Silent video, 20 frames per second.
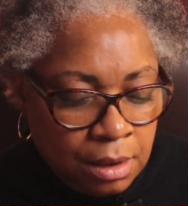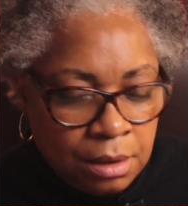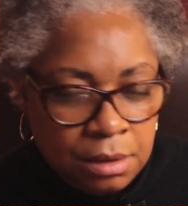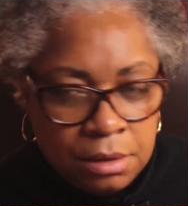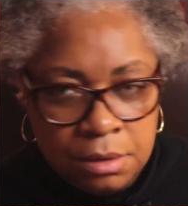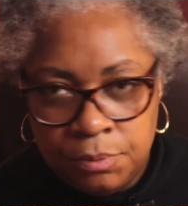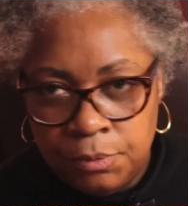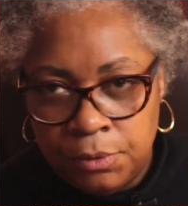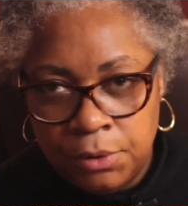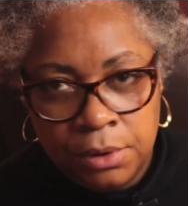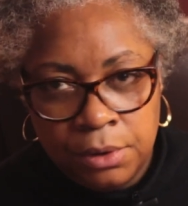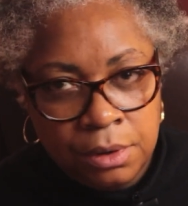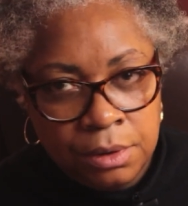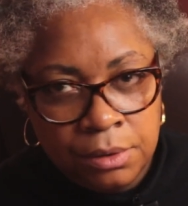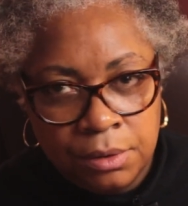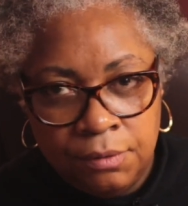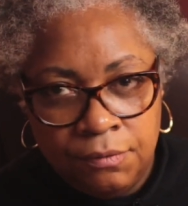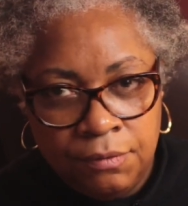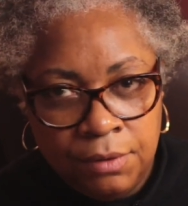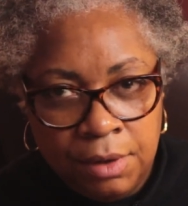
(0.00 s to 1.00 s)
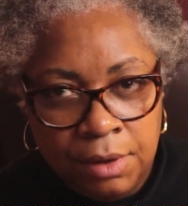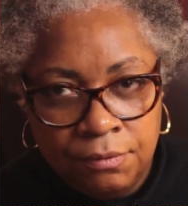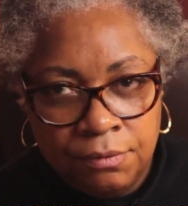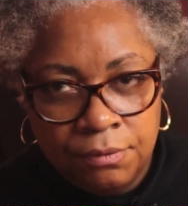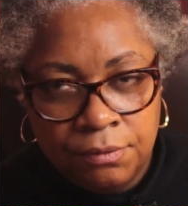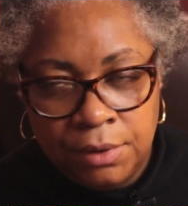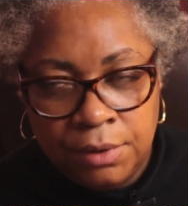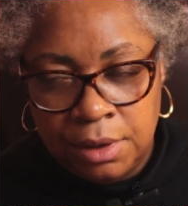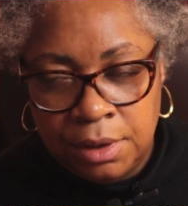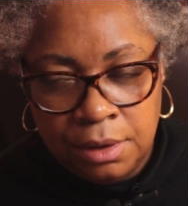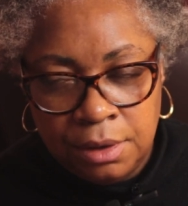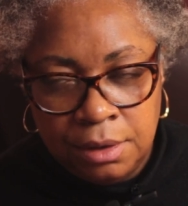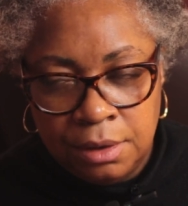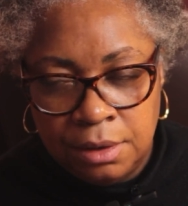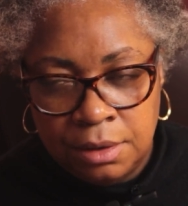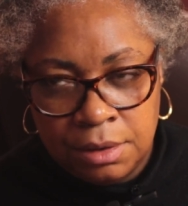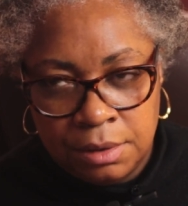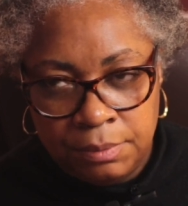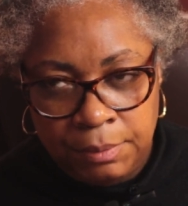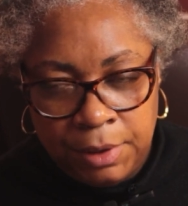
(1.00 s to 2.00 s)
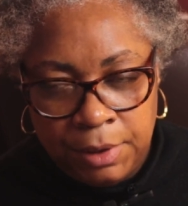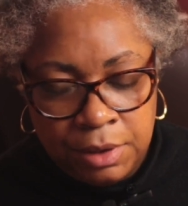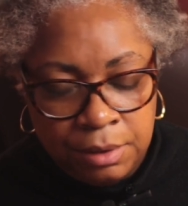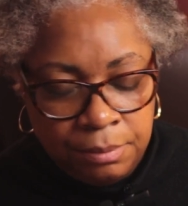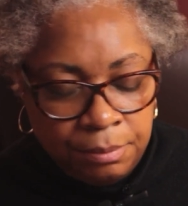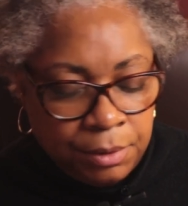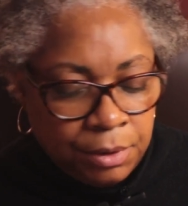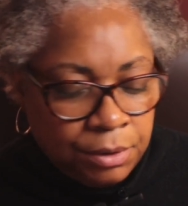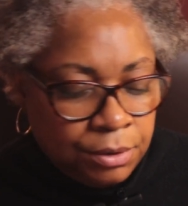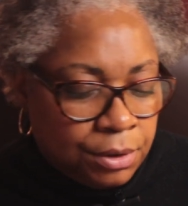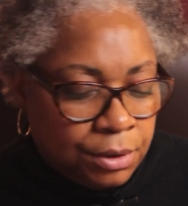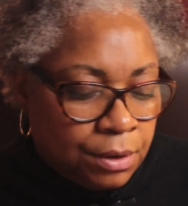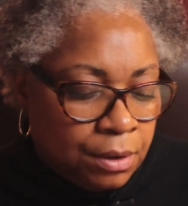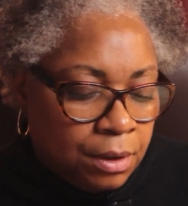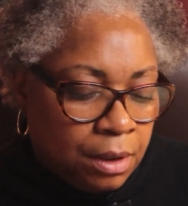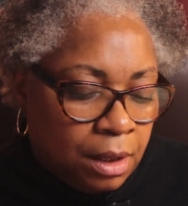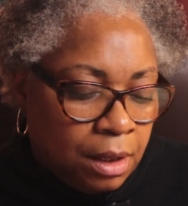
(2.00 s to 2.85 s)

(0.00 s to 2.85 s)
Spoiler, if you haven't it, it's about a murder.